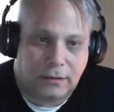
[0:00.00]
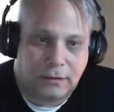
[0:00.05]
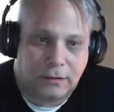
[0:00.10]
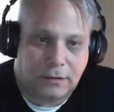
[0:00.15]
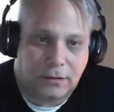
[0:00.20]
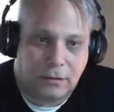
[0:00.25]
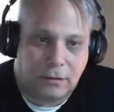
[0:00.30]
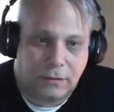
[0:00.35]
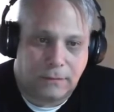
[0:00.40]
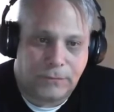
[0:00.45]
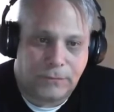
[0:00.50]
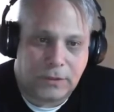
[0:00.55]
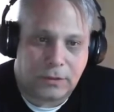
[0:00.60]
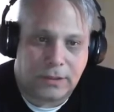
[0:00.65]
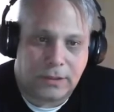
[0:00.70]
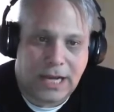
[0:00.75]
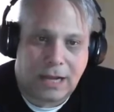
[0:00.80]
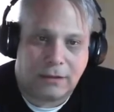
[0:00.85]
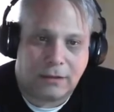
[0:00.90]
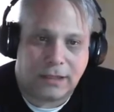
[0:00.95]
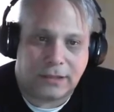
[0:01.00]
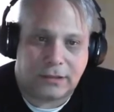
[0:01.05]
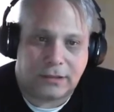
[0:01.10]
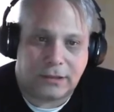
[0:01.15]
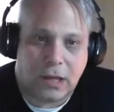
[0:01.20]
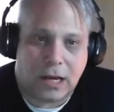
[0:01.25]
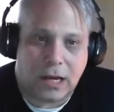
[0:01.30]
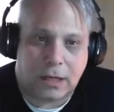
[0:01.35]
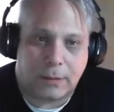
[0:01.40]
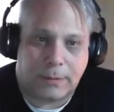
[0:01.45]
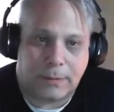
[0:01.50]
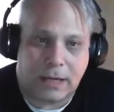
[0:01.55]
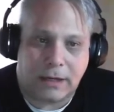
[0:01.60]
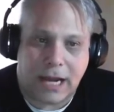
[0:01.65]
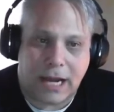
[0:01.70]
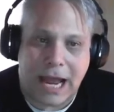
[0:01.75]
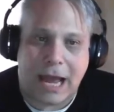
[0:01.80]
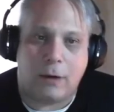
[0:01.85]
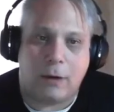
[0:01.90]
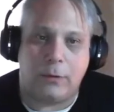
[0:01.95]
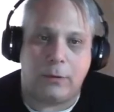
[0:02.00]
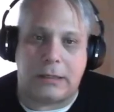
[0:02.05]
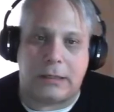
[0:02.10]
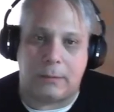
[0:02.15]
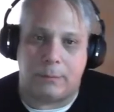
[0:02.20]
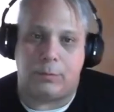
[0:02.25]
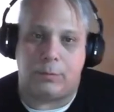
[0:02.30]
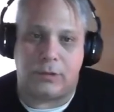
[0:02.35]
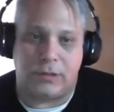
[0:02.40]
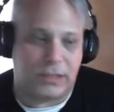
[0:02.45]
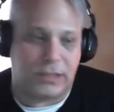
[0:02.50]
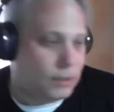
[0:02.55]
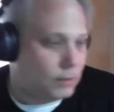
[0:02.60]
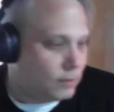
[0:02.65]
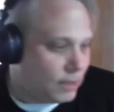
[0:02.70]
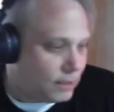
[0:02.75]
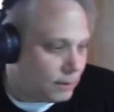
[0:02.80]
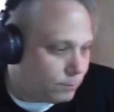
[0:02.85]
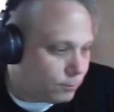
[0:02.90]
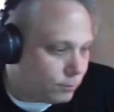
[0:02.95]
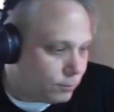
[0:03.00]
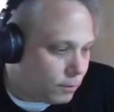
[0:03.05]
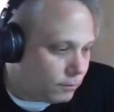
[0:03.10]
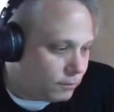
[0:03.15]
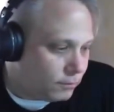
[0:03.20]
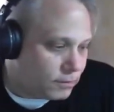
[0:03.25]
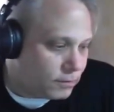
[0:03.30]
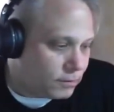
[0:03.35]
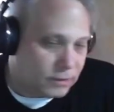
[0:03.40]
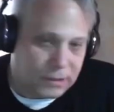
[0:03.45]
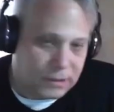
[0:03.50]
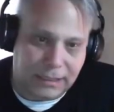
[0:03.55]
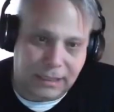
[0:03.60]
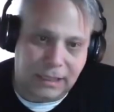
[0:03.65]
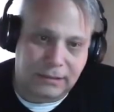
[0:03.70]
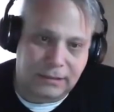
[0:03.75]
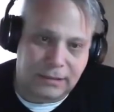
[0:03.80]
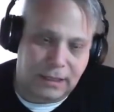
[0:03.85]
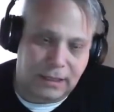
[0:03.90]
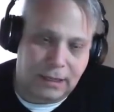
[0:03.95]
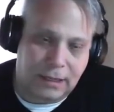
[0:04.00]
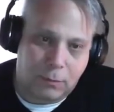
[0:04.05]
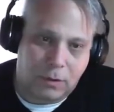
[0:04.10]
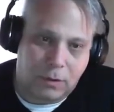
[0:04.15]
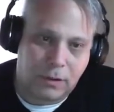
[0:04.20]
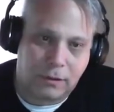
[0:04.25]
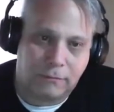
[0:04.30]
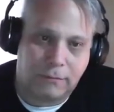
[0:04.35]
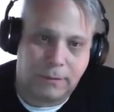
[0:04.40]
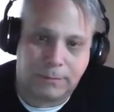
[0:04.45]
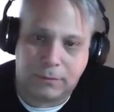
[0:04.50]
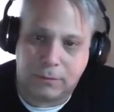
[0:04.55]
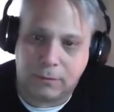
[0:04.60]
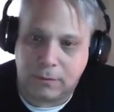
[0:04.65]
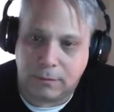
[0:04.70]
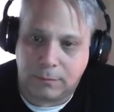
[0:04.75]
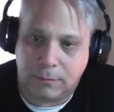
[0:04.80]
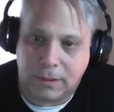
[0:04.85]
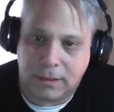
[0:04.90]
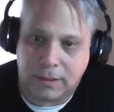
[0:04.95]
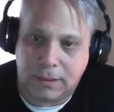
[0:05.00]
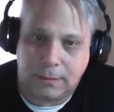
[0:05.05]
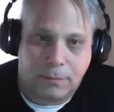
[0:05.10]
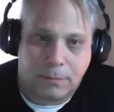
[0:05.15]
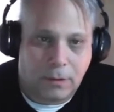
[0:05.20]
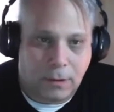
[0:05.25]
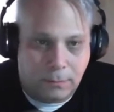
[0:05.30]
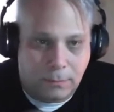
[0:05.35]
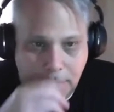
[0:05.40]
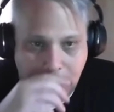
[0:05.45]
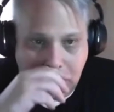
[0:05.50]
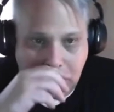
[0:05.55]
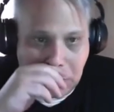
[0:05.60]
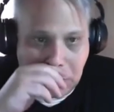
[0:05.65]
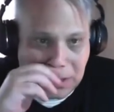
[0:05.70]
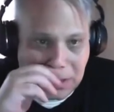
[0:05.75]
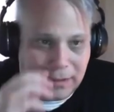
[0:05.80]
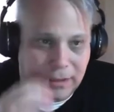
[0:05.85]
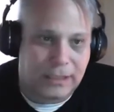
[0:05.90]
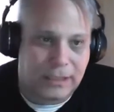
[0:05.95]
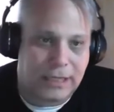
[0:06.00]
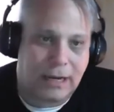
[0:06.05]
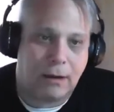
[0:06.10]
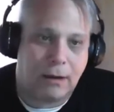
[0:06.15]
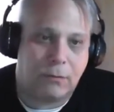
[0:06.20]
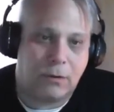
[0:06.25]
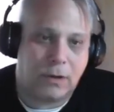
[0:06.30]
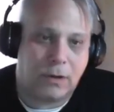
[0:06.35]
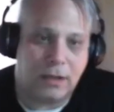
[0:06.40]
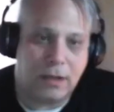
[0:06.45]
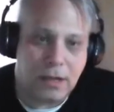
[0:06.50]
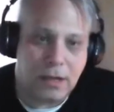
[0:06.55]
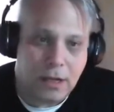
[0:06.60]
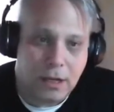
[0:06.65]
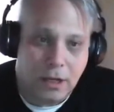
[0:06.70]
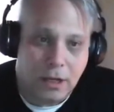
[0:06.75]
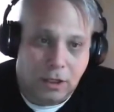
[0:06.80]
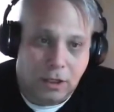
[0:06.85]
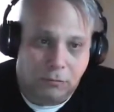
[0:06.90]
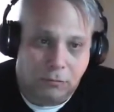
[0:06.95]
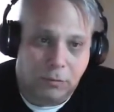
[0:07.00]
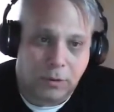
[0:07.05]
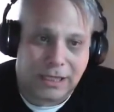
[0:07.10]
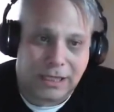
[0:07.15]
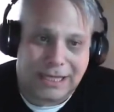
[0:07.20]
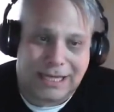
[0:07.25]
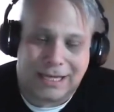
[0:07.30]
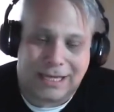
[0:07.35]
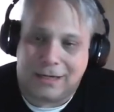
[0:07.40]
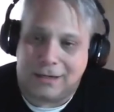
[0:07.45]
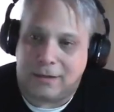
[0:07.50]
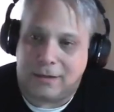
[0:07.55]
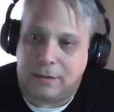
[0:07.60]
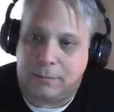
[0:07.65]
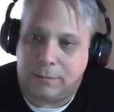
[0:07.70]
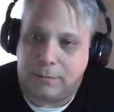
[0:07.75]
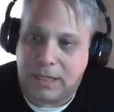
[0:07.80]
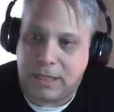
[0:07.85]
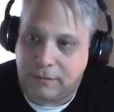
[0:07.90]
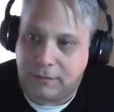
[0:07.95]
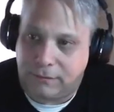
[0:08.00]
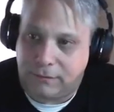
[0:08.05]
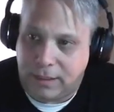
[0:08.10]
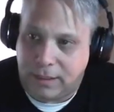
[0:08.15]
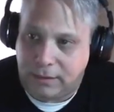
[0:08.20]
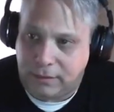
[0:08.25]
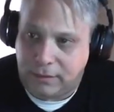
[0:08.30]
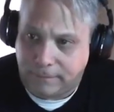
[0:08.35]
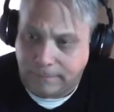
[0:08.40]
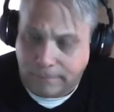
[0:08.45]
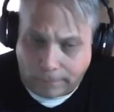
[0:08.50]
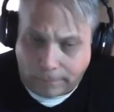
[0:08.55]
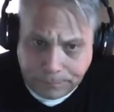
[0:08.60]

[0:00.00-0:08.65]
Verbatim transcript: So, so now let's talk about how we can present like pros. Because like I said, I wanted to rip through the beginning part pretty quickly, and now I want to really get into the meat of things.